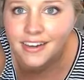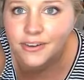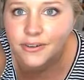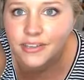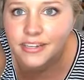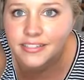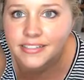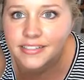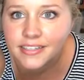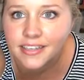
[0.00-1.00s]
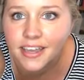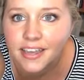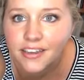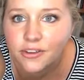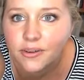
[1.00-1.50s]
Oh, goodness.
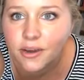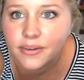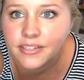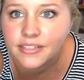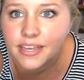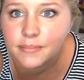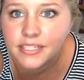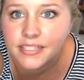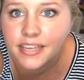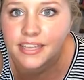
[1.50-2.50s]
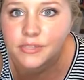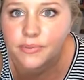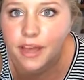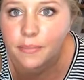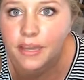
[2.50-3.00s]
Can you go into Sam's as a guest
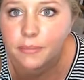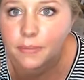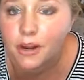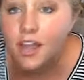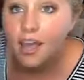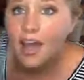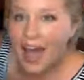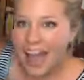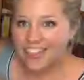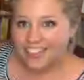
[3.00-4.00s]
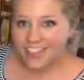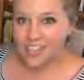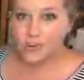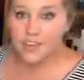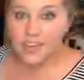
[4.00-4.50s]
without being a member? I think
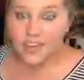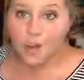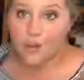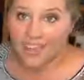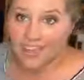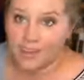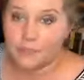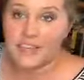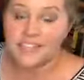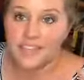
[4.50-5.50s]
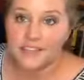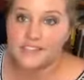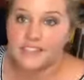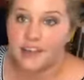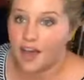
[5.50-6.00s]
you can go in because they've
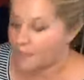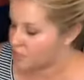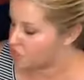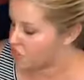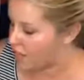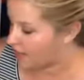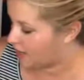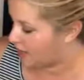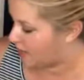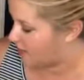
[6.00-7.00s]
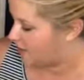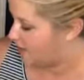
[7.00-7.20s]
stopped checking